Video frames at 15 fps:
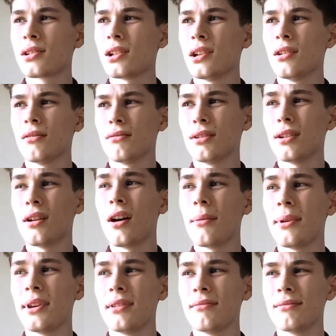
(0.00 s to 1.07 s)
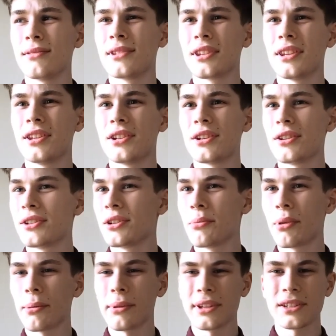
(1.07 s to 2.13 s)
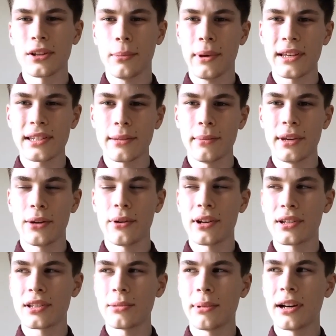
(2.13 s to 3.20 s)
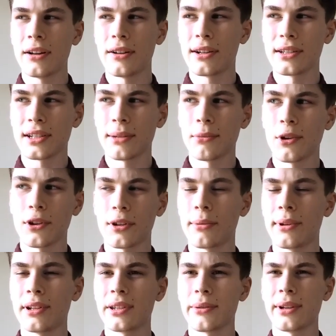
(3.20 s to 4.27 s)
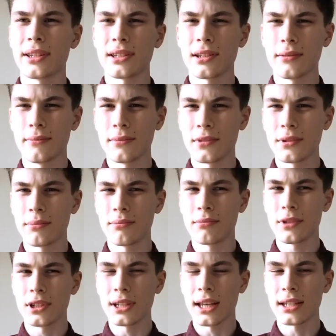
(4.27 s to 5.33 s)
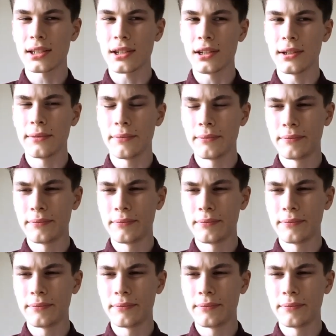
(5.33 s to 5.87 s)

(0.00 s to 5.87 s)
So I mean, you should probably stop asking me questions about her because I'm not going to be able to answer them. You should just ask her.